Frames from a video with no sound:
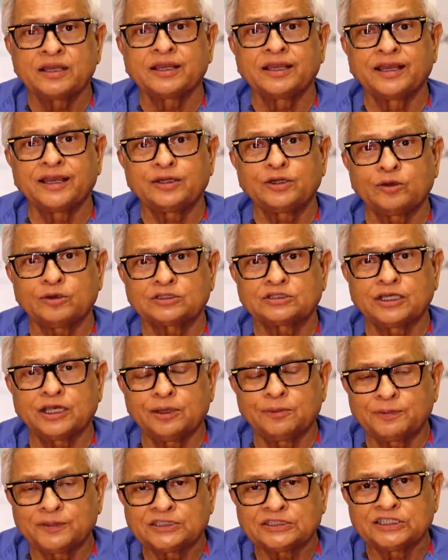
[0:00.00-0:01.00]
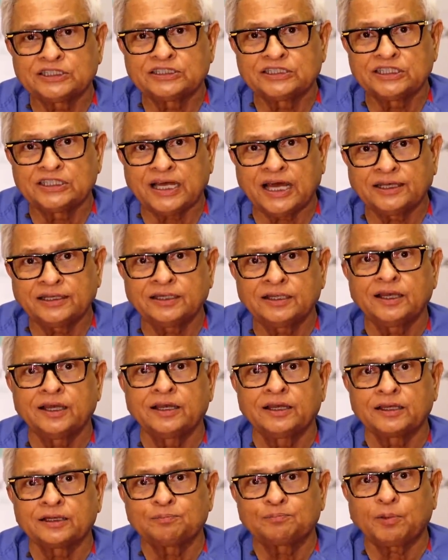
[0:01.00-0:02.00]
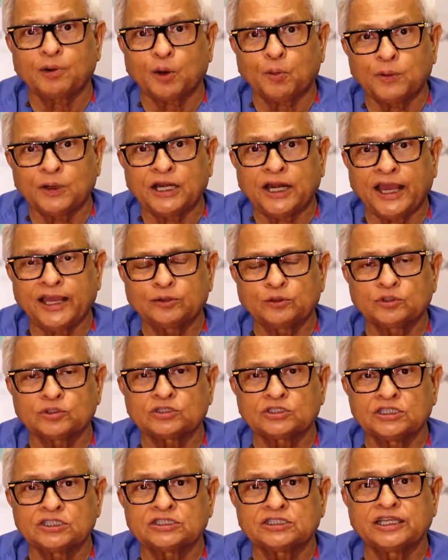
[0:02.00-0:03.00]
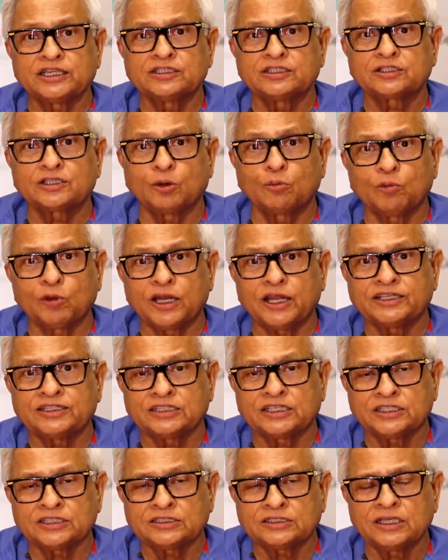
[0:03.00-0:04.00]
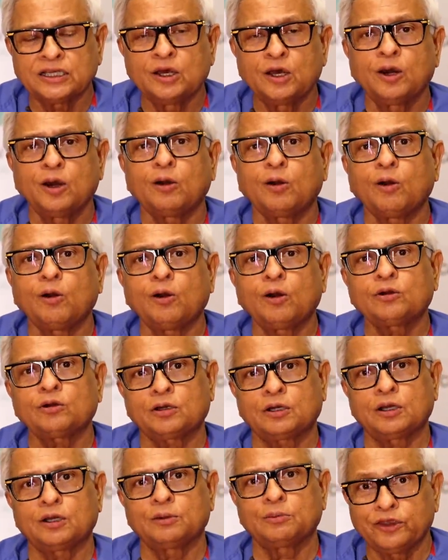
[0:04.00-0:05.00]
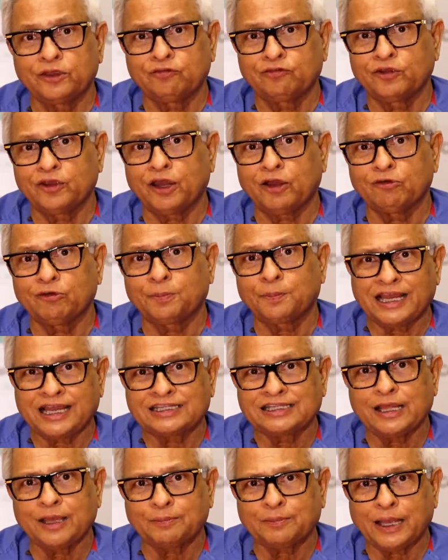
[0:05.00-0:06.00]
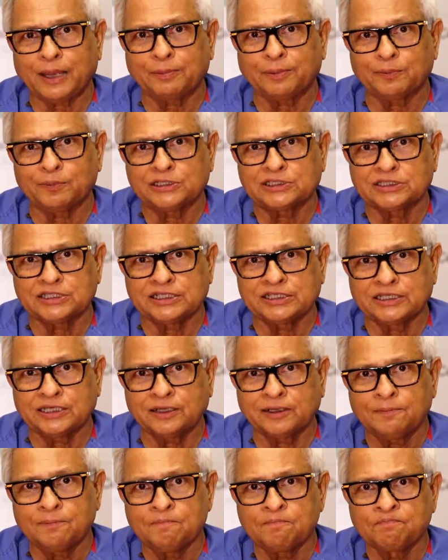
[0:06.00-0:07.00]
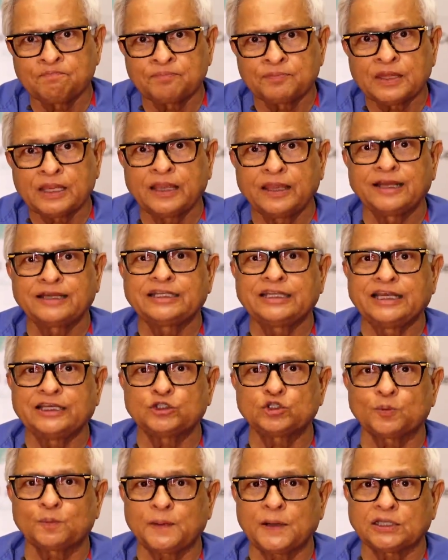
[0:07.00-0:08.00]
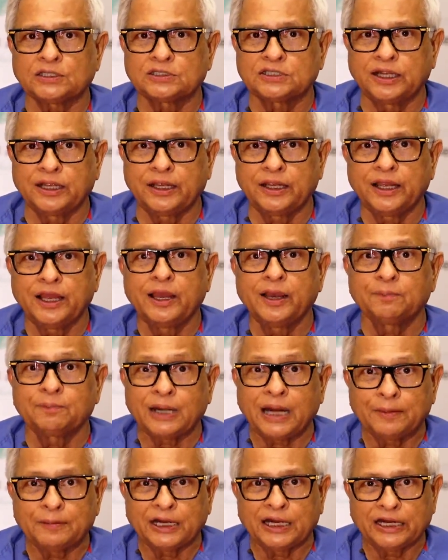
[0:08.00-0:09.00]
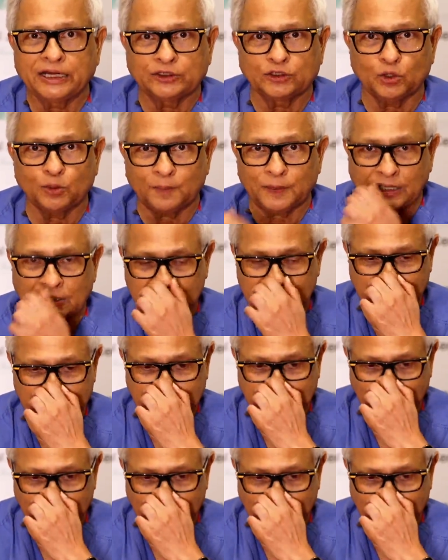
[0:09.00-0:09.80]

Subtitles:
get yourself ECG done, proper diagnosis and thrombolysis, or if you have a cath lab capable center, get the angioplasty, primary angioplasty